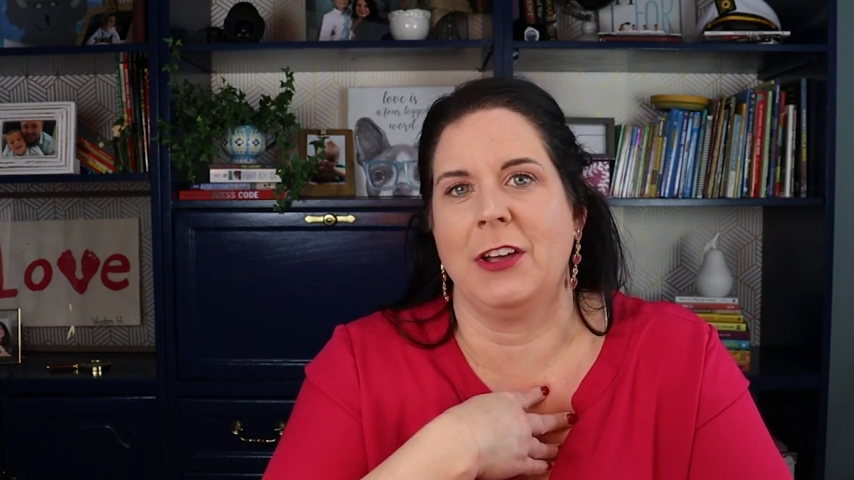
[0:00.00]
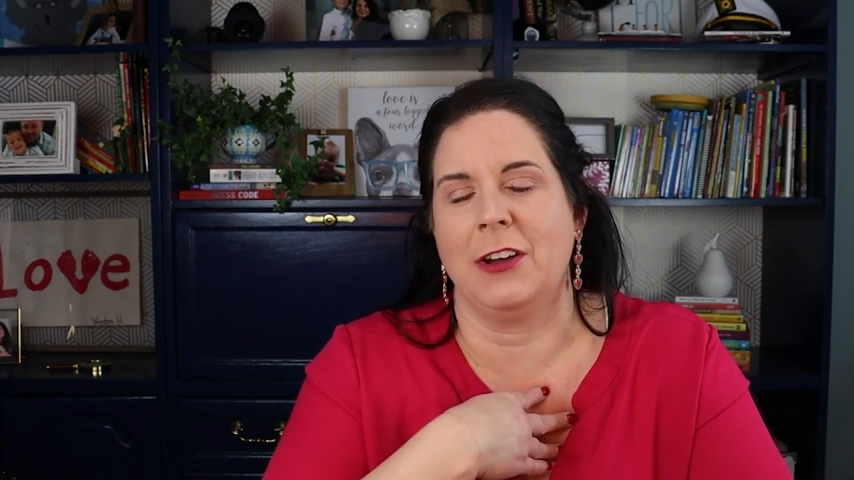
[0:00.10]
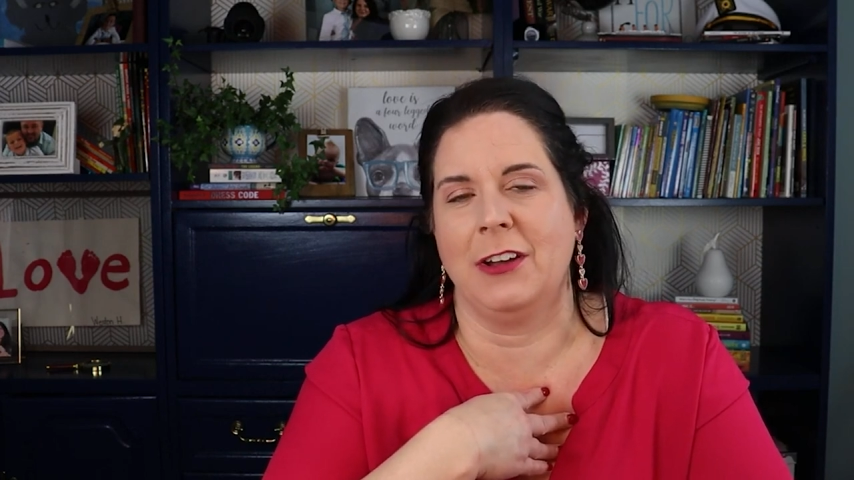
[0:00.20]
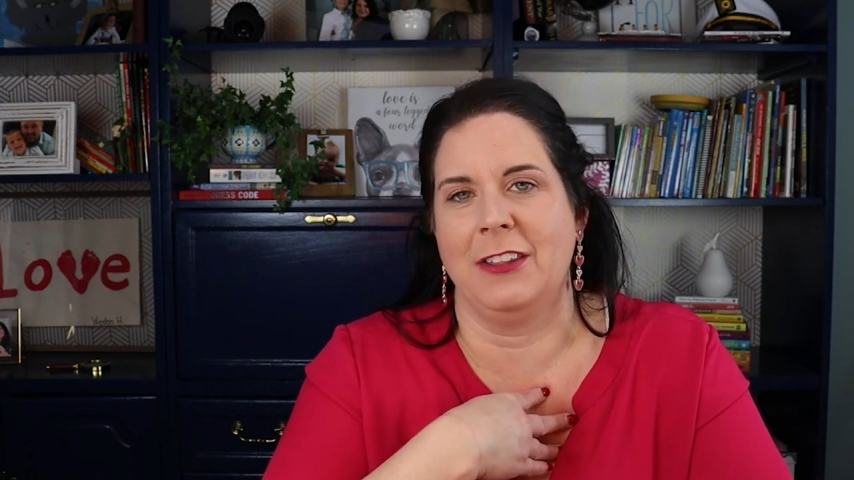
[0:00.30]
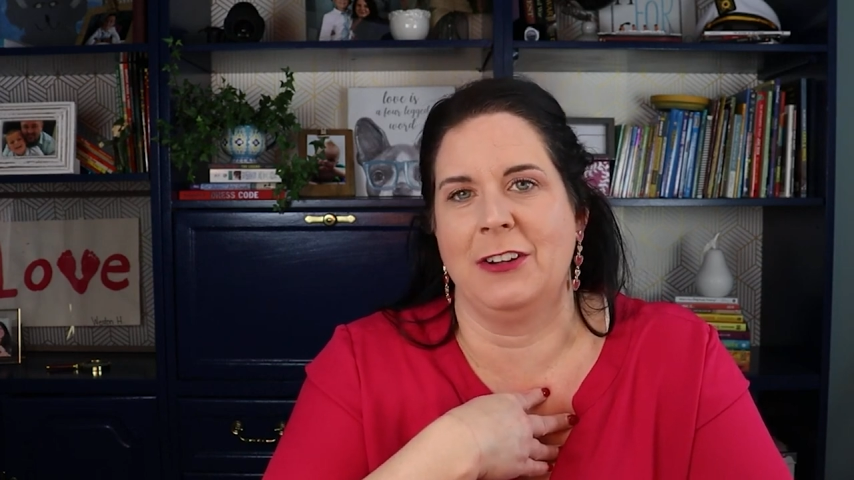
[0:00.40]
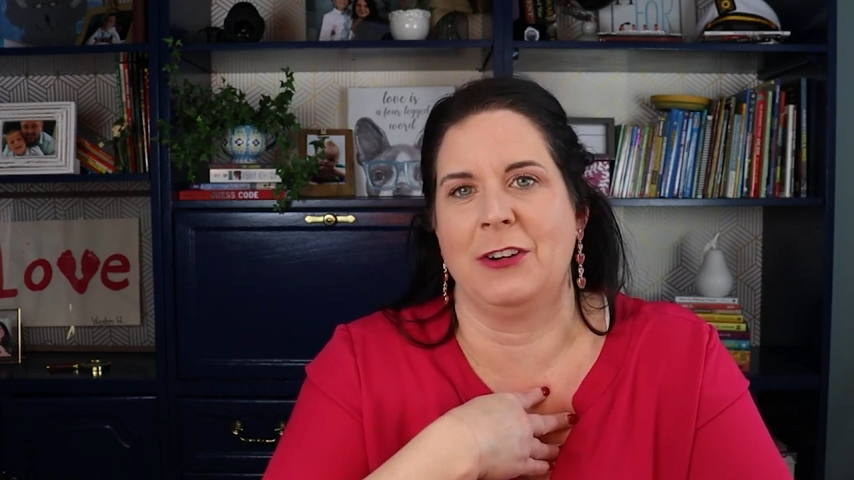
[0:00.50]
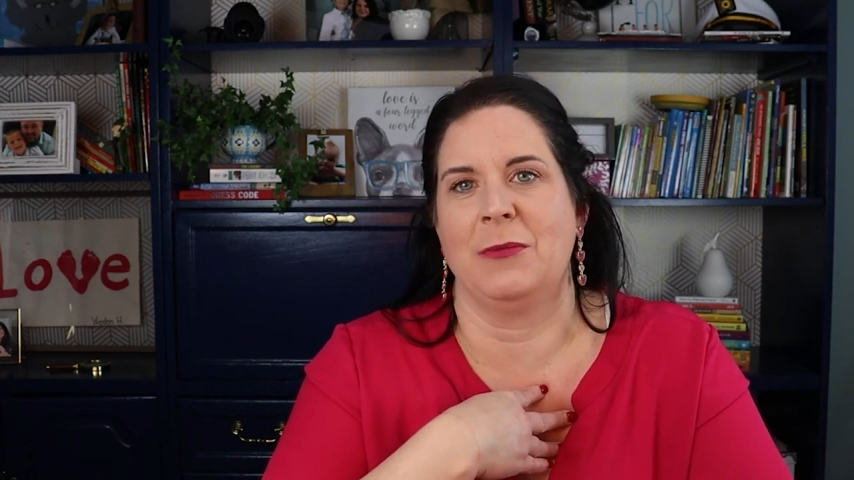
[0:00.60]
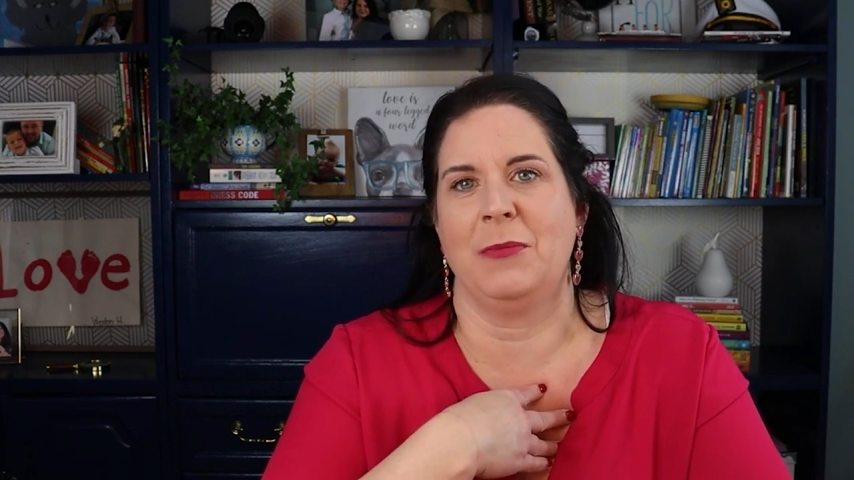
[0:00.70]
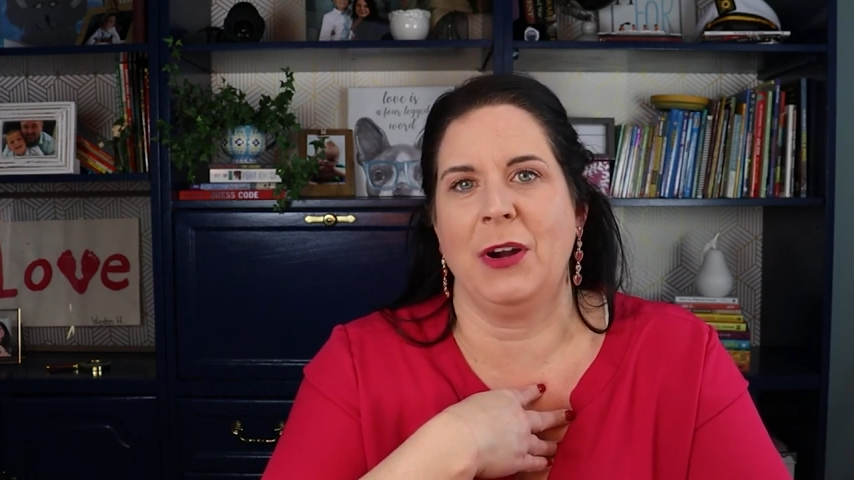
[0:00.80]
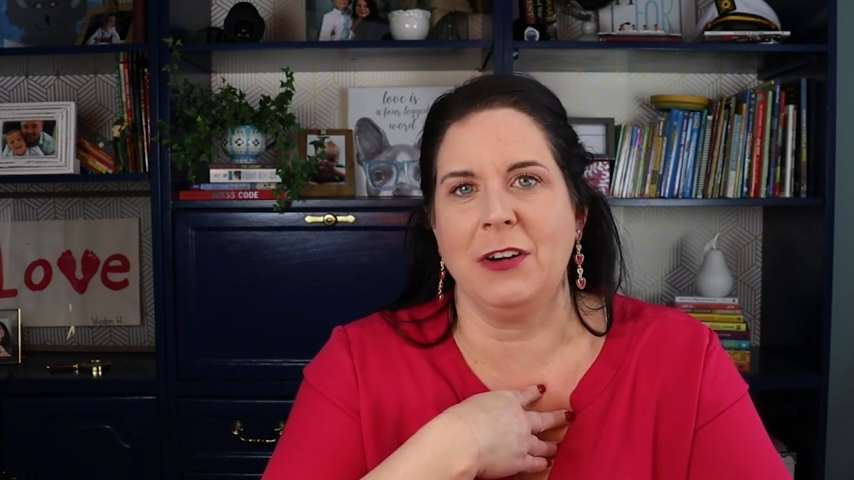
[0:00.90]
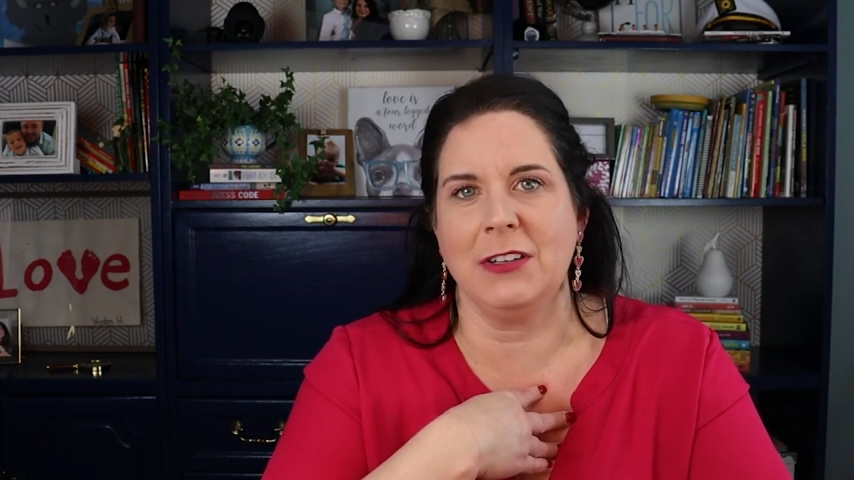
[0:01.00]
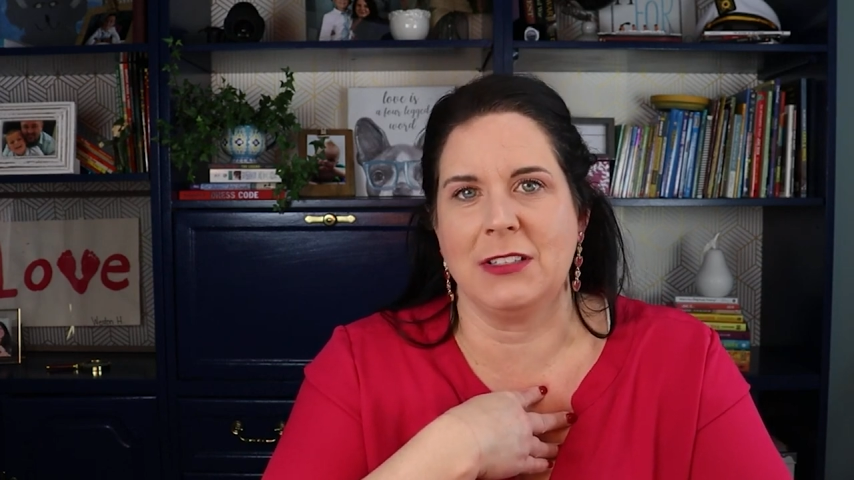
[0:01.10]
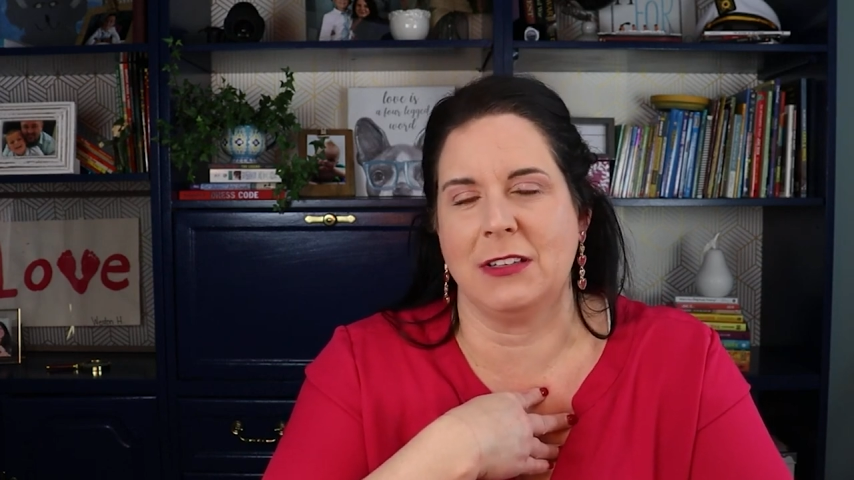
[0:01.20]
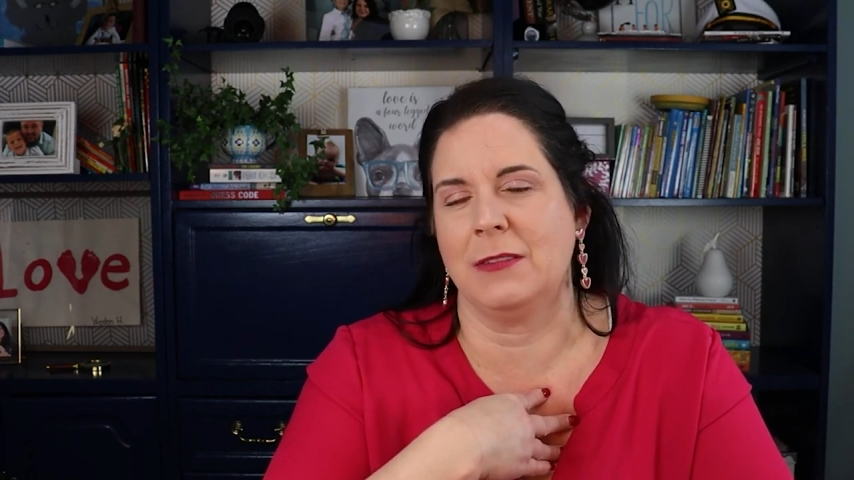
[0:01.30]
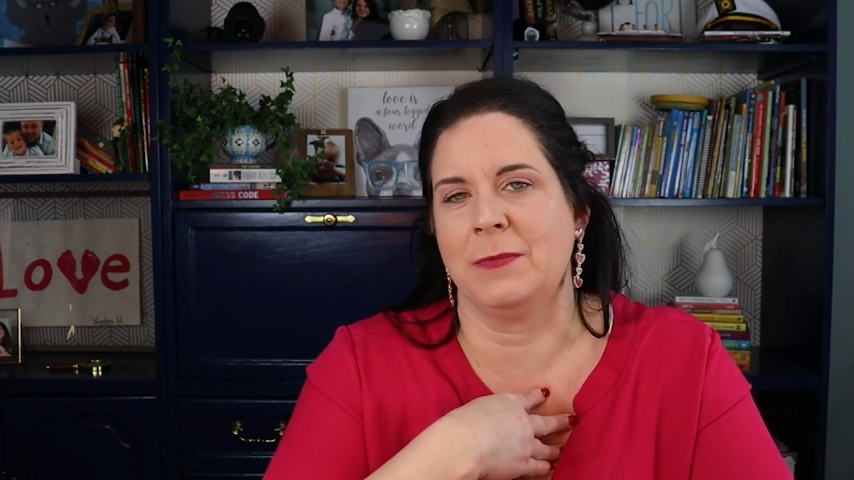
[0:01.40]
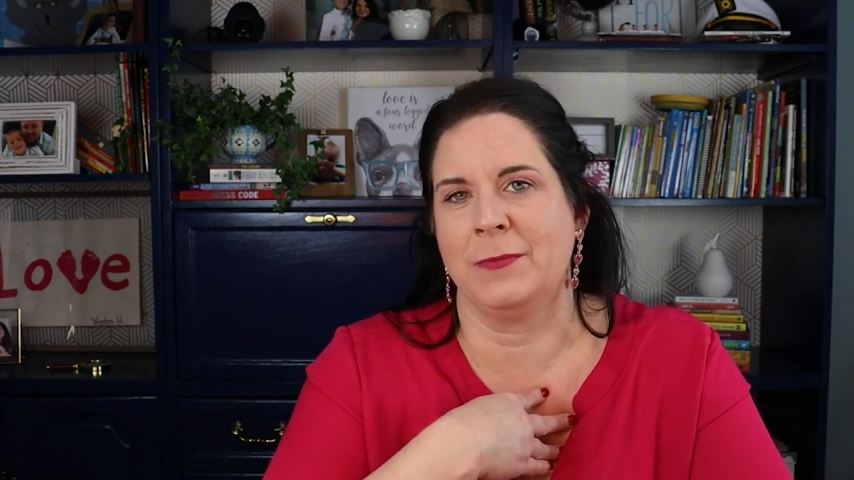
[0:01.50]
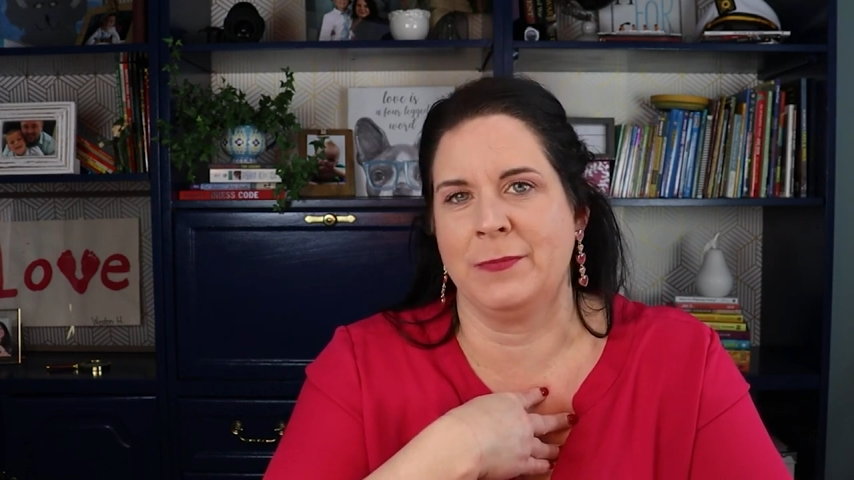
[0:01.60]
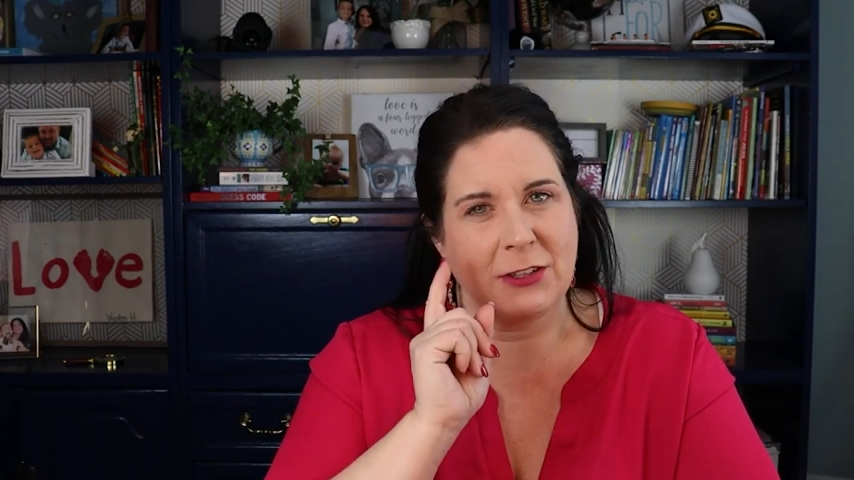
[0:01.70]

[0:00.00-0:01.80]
the other person.